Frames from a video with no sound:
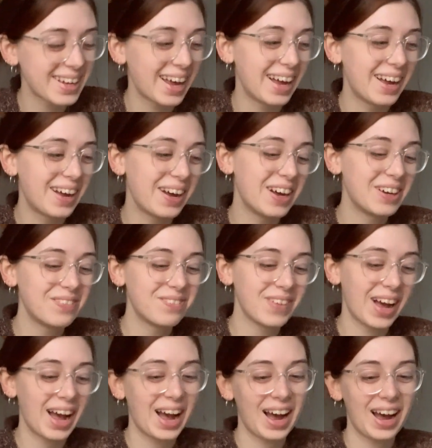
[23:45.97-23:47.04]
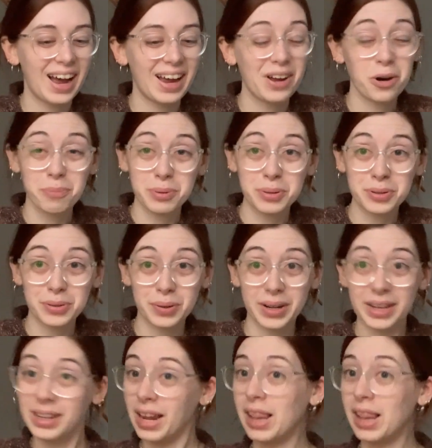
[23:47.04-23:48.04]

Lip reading: I hope you enjoyed.